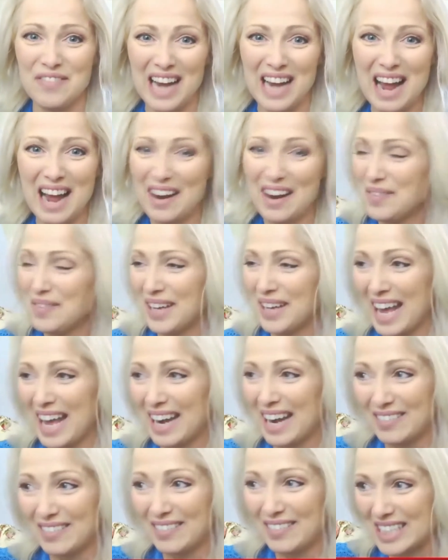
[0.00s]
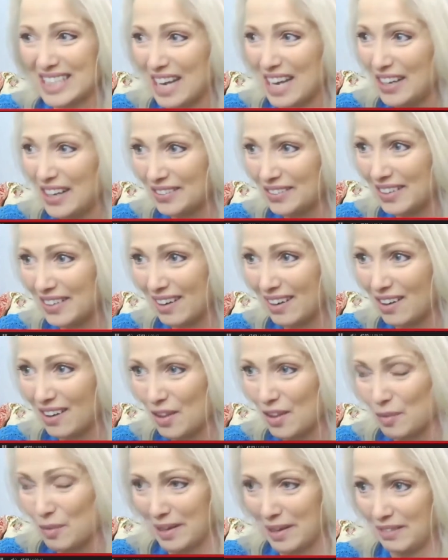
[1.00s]
And I can't even tell you like
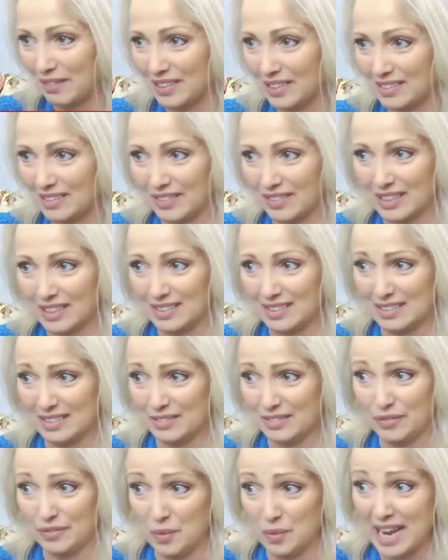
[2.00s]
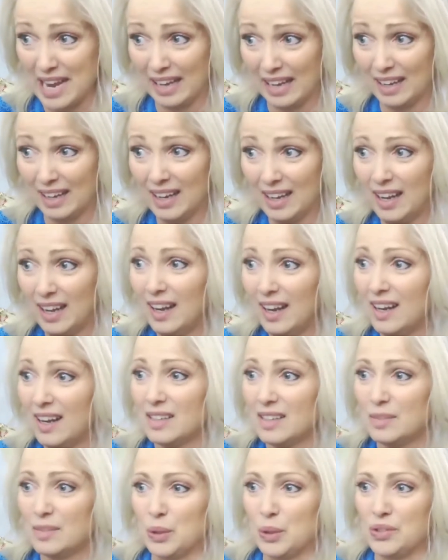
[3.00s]
all the benefits of this for me
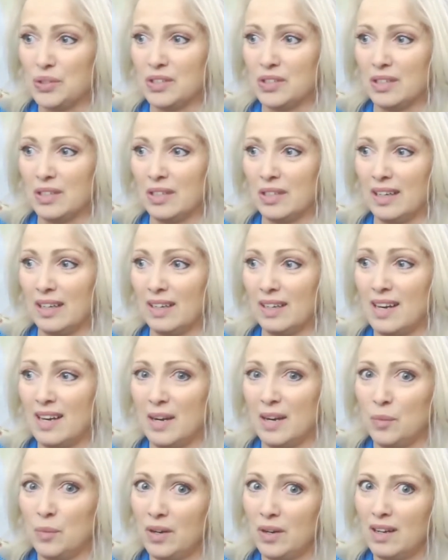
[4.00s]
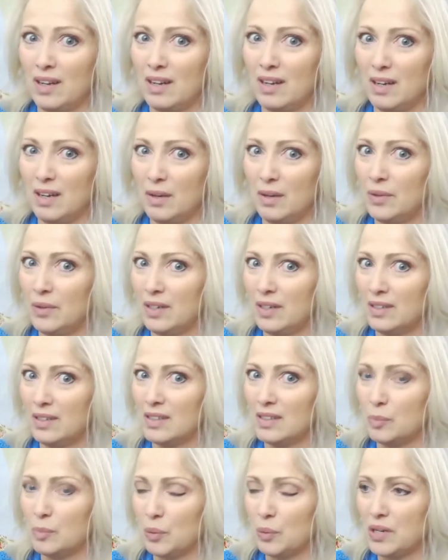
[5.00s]
personally. And I want to
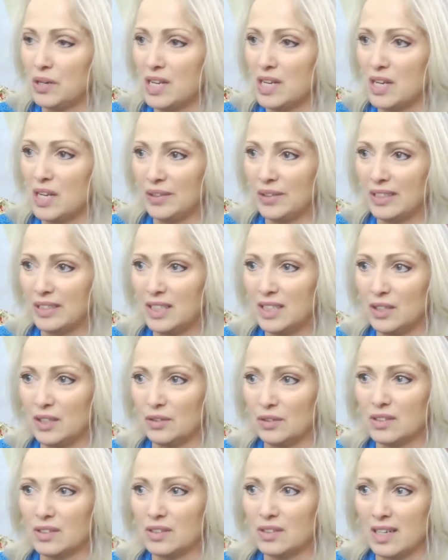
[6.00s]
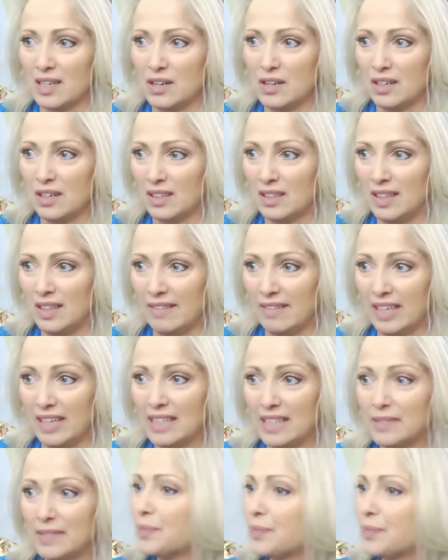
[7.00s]
support you in this too, because I know you're going to love it.